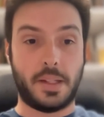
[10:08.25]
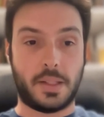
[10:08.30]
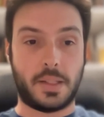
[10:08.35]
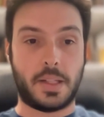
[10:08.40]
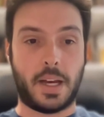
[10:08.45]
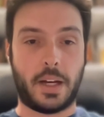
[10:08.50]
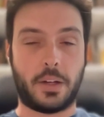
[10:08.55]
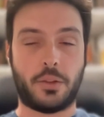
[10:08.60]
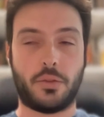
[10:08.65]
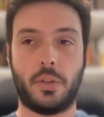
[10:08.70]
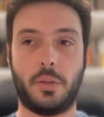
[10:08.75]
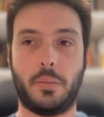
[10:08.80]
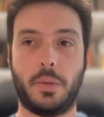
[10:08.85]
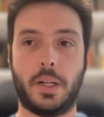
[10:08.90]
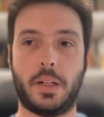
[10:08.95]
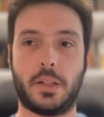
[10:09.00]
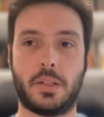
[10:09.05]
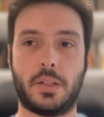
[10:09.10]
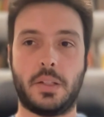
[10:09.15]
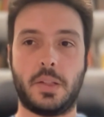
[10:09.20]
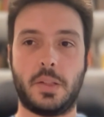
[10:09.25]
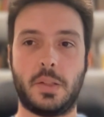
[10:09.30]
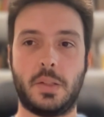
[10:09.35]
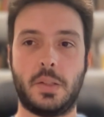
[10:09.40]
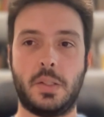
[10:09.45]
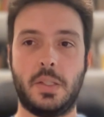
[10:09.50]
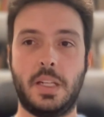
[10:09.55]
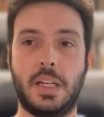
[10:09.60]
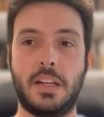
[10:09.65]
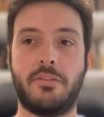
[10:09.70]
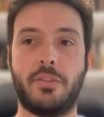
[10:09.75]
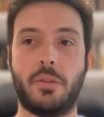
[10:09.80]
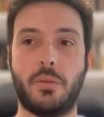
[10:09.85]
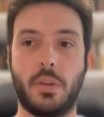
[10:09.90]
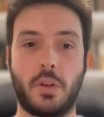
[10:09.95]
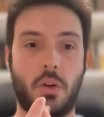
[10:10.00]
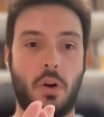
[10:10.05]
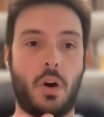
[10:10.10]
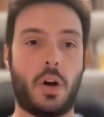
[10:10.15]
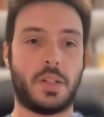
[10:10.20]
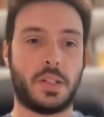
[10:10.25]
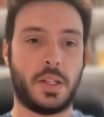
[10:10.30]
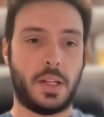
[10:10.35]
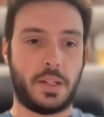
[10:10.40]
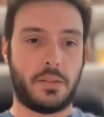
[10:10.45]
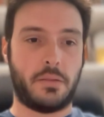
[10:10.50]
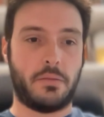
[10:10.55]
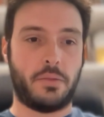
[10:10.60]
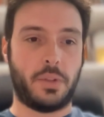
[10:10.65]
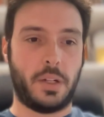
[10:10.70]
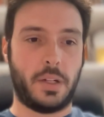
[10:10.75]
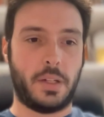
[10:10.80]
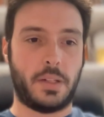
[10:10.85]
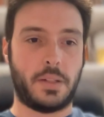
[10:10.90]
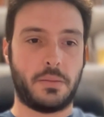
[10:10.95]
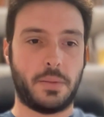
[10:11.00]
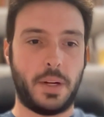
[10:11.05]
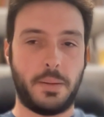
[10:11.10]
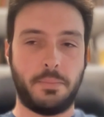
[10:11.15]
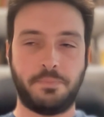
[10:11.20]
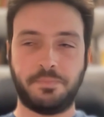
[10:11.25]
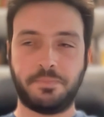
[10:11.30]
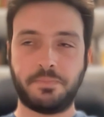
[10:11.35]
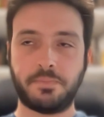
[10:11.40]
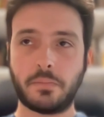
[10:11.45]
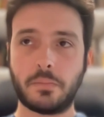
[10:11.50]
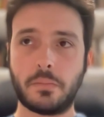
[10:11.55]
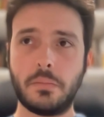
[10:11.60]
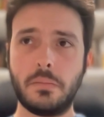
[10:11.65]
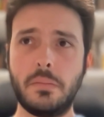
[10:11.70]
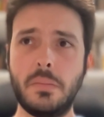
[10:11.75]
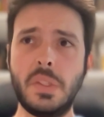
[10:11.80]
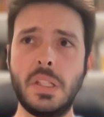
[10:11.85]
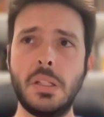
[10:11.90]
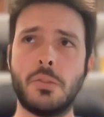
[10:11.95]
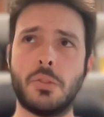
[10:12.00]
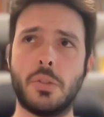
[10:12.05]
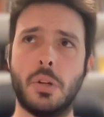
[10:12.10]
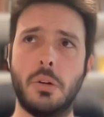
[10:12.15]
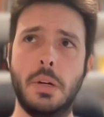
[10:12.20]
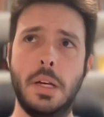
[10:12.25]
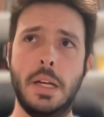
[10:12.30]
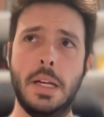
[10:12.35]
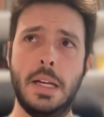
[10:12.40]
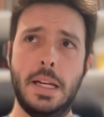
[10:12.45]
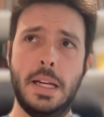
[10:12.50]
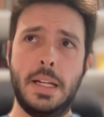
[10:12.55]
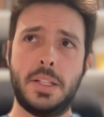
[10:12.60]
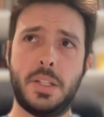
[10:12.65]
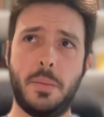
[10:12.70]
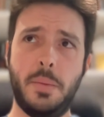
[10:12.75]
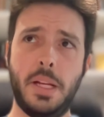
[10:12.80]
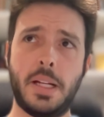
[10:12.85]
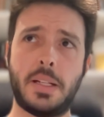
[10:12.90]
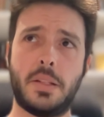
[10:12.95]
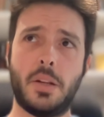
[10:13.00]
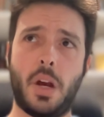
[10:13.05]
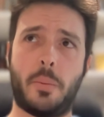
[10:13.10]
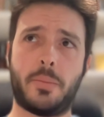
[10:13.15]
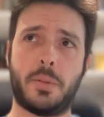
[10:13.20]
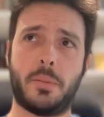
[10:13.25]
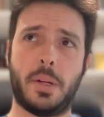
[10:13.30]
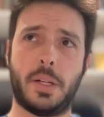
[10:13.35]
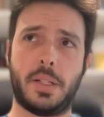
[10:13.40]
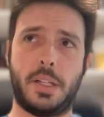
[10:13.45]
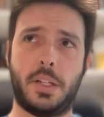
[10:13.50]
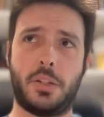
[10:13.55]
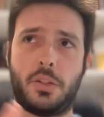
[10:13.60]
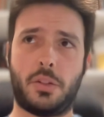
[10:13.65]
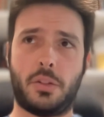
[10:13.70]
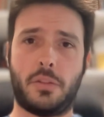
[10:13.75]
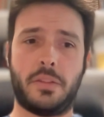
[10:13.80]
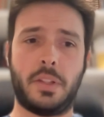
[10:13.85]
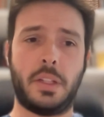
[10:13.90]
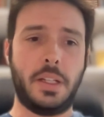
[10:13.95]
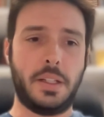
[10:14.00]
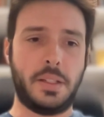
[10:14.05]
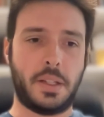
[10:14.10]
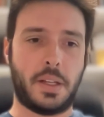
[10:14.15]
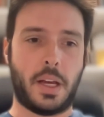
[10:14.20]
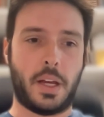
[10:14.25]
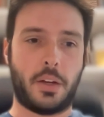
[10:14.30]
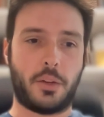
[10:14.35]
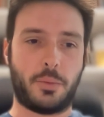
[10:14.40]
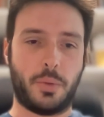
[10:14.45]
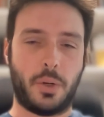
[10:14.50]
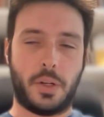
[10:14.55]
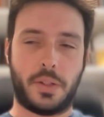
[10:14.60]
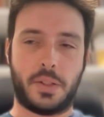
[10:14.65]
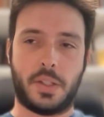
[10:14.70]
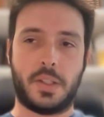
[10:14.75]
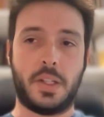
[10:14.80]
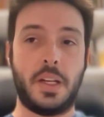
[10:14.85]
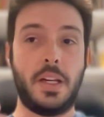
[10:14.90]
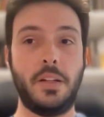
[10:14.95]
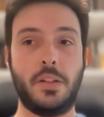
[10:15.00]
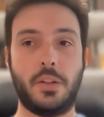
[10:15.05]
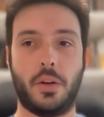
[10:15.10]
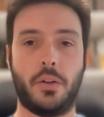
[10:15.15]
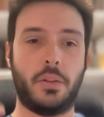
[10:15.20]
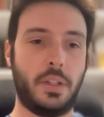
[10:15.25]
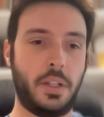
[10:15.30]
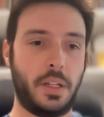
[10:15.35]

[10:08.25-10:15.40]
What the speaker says: actually, but it doesn't give you the context of what it is, right? So to me, it's the optimization of the lead to cash process internally and